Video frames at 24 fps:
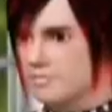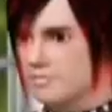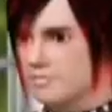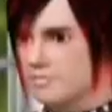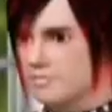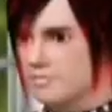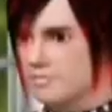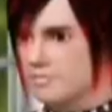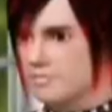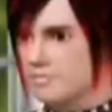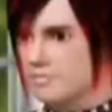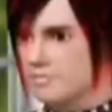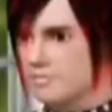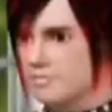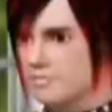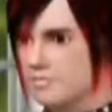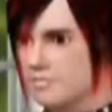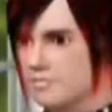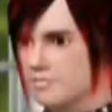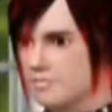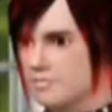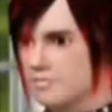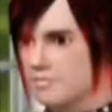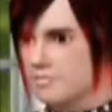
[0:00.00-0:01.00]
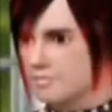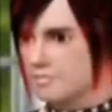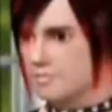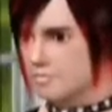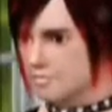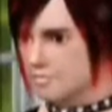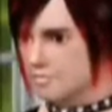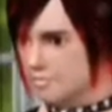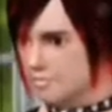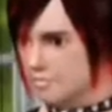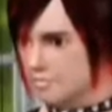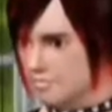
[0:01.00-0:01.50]

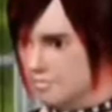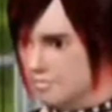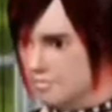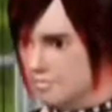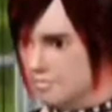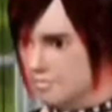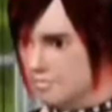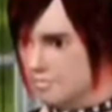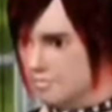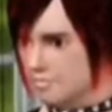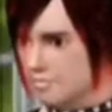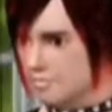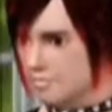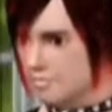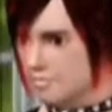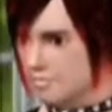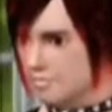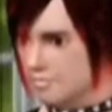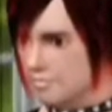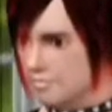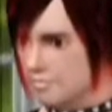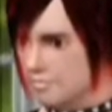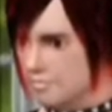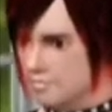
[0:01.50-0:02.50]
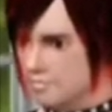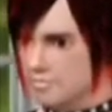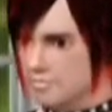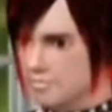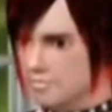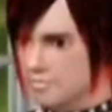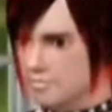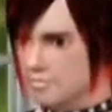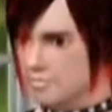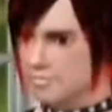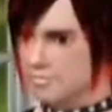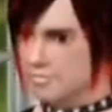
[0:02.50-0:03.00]

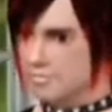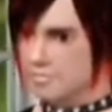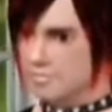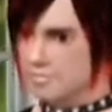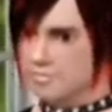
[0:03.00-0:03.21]
(no one is talking)